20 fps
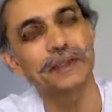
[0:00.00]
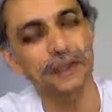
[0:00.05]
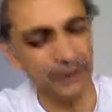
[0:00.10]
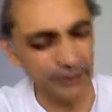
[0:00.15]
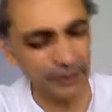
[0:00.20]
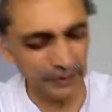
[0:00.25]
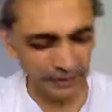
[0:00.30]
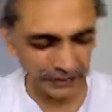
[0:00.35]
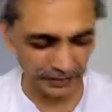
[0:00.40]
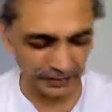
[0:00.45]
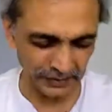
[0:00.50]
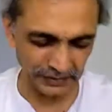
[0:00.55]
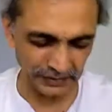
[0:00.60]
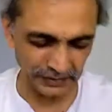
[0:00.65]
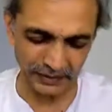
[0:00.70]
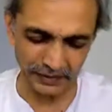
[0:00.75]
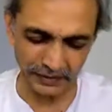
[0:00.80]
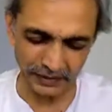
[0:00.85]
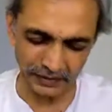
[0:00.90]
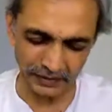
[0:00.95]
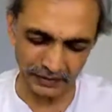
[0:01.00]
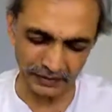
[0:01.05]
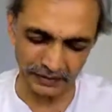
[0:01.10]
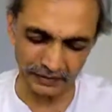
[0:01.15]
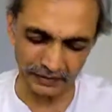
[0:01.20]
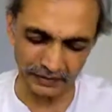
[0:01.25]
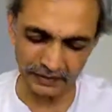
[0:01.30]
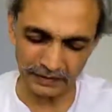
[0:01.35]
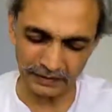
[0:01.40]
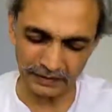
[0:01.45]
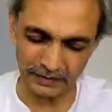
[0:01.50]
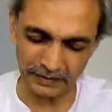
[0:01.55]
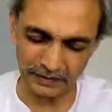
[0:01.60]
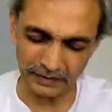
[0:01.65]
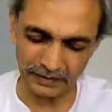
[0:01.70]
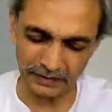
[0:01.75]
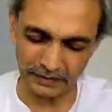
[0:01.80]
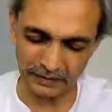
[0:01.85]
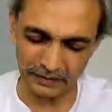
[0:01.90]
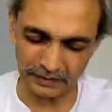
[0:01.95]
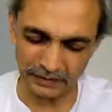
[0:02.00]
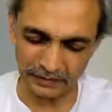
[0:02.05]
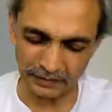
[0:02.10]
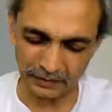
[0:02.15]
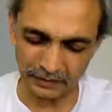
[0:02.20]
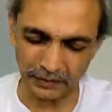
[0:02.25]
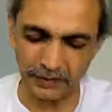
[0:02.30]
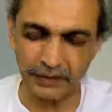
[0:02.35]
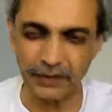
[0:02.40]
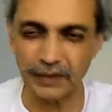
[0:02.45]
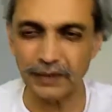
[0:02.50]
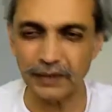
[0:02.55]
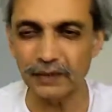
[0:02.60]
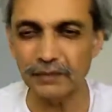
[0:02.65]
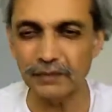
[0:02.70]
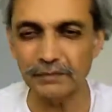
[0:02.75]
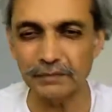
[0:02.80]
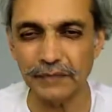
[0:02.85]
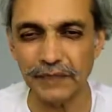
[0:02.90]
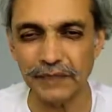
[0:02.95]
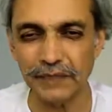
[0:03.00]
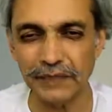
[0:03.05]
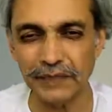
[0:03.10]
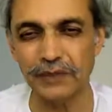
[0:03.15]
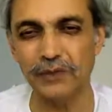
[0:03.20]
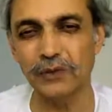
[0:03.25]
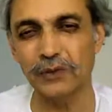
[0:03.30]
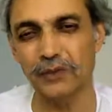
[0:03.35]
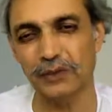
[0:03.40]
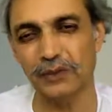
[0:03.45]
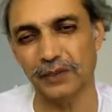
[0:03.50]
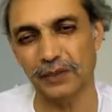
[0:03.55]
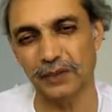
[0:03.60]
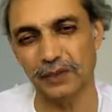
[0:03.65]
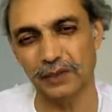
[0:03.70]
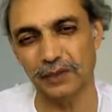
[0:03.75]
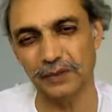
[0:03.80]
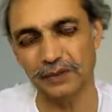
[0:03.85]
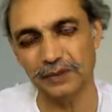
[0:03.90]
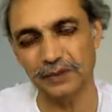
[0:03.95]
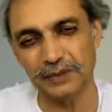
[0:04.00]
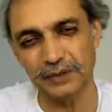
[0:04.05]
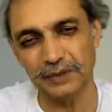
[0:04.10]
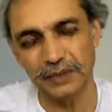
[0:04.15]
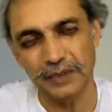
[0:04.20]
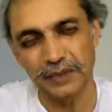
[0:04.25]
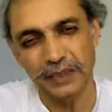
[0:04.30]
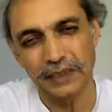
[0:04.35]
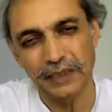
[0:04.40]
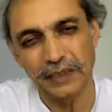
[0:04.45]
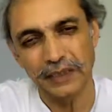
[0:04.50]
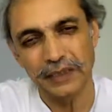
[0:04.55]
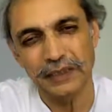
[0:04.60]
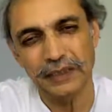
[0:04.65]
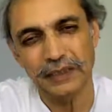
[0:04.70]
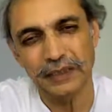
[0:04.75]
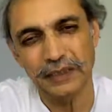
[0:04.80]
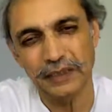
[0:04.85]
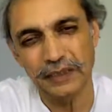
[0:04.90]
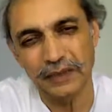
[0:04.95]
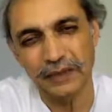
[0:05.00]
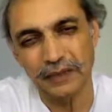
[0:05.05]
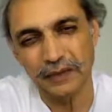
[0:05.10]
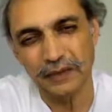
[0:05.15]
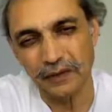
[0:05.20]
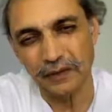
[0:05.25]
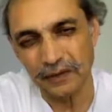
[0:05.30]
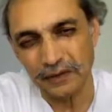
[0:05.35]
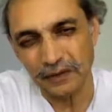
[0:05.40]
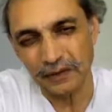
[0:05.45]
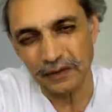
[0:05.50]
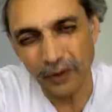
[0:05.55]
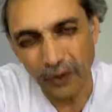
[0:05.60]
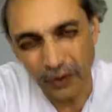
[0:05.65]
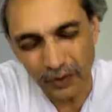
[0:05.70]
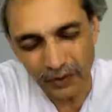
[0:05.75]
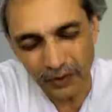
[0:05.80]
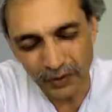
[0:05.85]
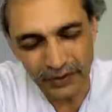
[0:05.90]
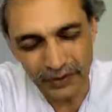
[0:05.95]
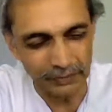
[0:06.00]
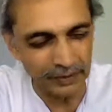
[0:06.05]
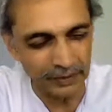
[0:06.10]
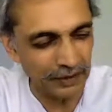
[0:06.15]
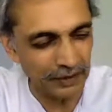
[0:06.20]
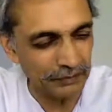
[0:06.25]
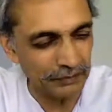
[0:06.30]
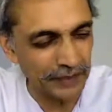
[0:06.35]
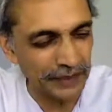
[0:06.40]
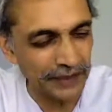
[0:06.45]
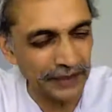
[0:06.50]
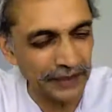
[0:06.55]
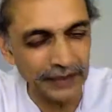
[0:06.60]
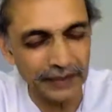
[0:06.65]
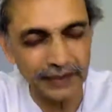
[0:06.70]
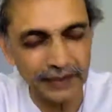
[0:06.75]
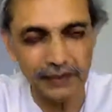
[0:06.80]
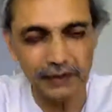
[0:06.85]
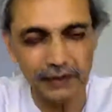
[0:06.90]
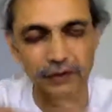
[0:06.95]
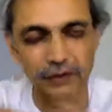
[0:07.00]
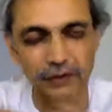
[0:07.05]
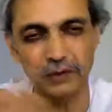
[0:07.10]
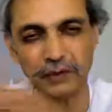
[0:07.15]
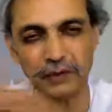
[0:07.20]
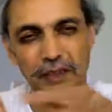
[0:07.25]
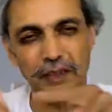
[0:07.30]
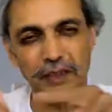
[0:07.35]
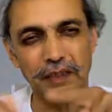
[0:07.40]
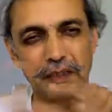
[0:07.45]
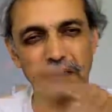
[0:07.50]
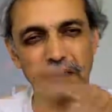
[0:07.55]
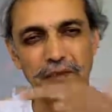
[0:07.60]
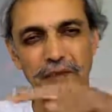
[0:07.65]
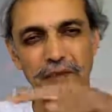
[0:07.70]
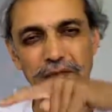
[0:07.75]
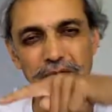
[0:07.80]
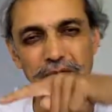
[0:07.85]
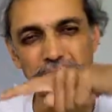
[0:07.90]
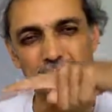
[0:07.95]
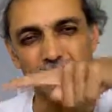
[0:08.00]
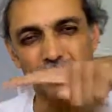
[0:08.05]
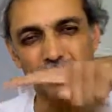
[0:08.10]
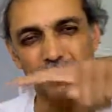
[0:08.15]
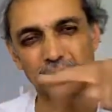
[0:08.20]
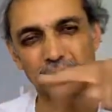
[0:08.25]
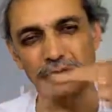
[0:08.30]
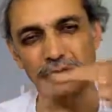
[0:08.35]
is in in the royal merry-go-round or the horrible merry-go-round of